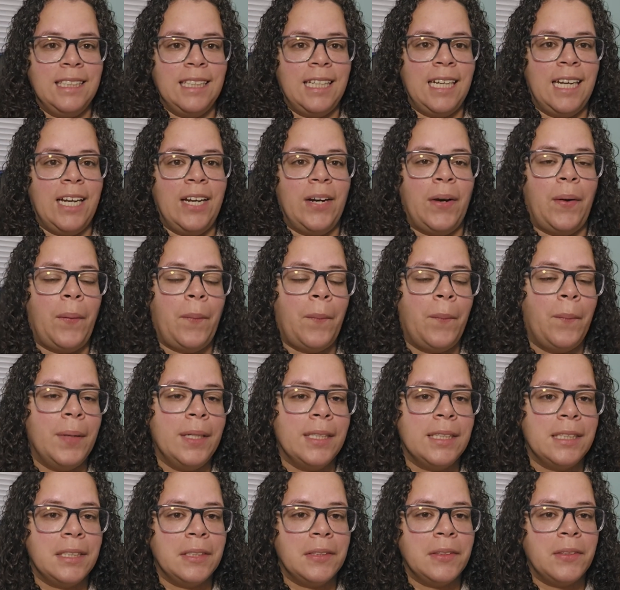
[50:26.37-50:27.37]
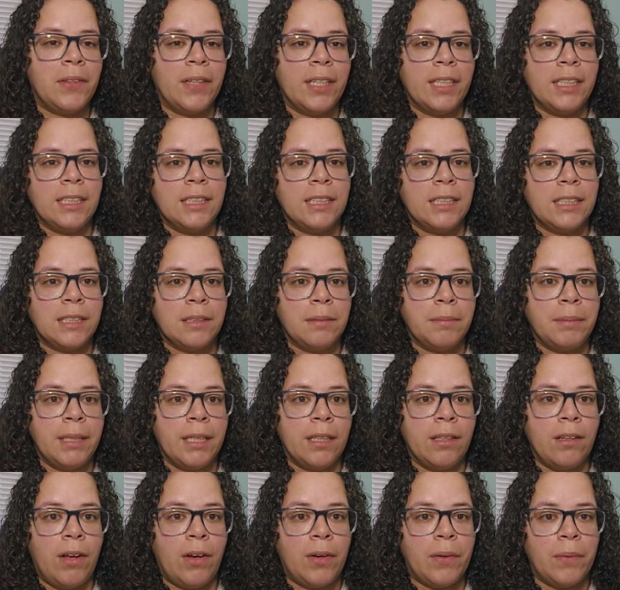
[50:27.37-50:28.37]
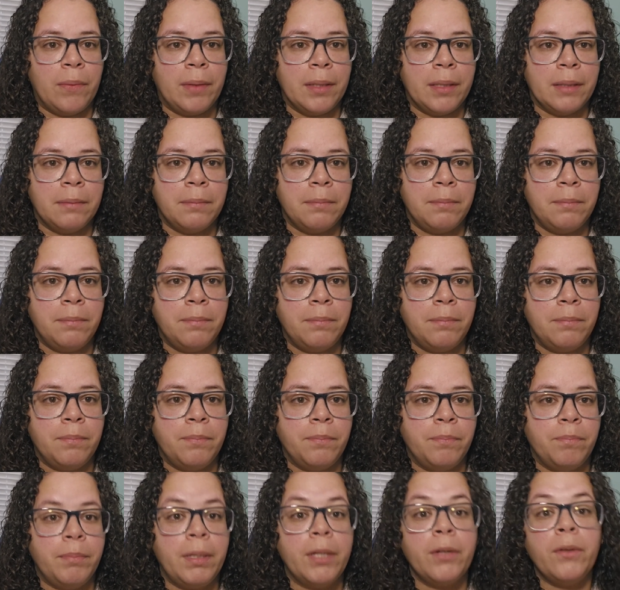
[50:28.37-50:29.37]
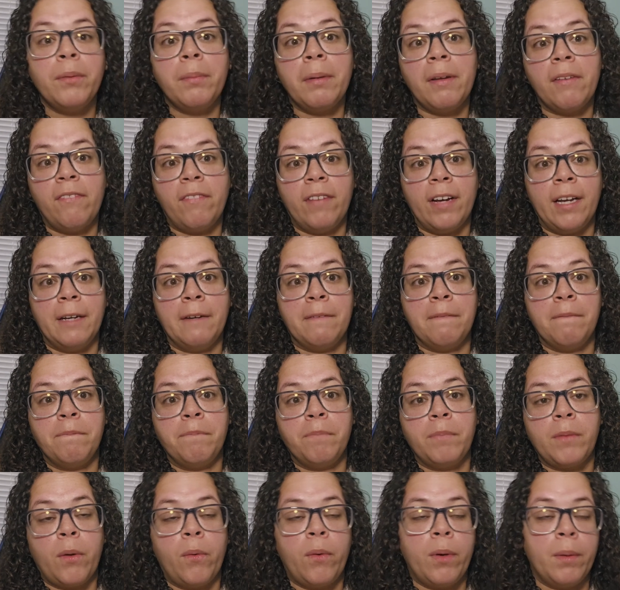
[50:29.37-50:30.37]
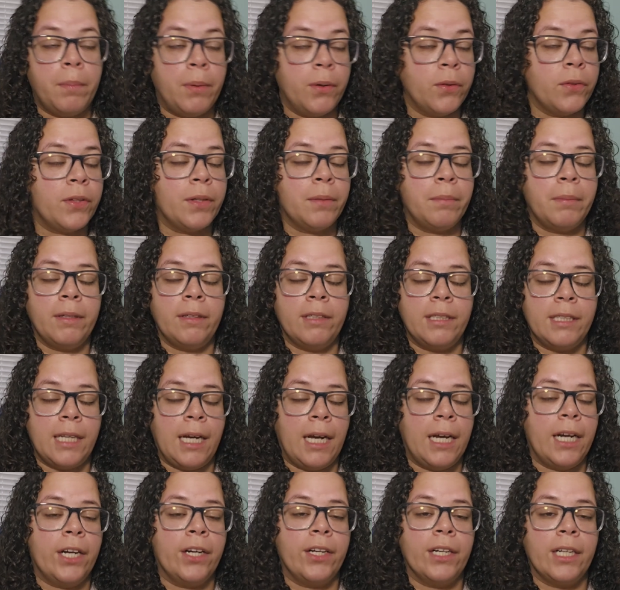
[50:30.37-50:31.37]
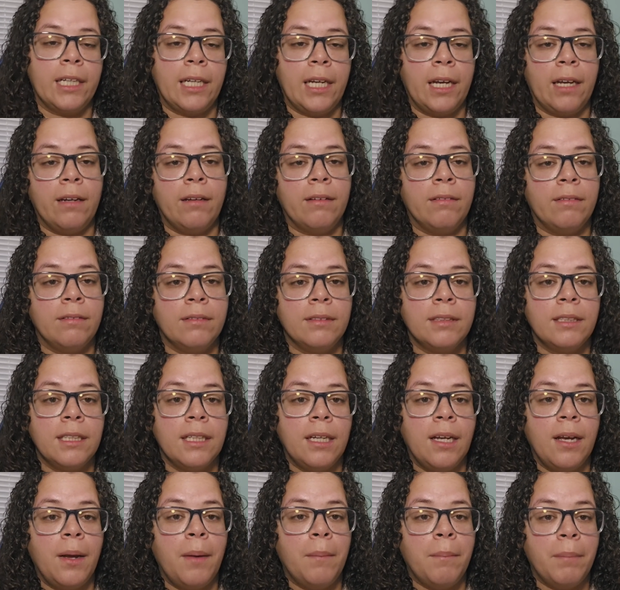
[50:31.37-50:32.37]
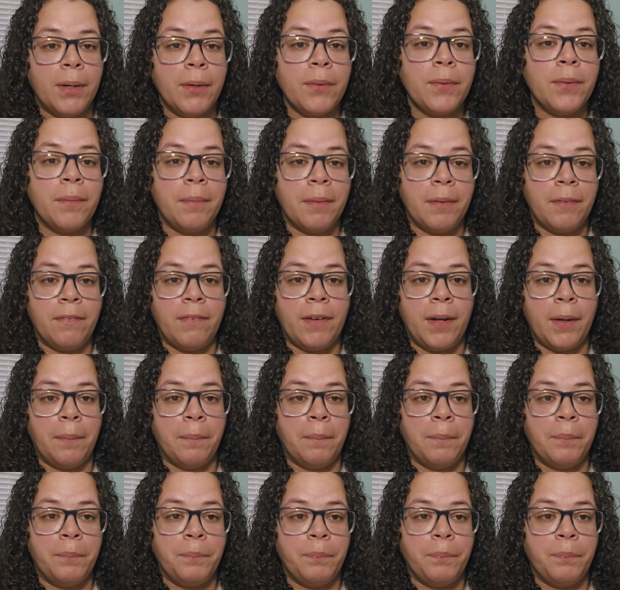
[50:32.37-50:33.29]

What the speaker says: I know, it's a little crazy. It's gonna be a long one, but it will be fun. We're both gonna be tired again, but it will be fun.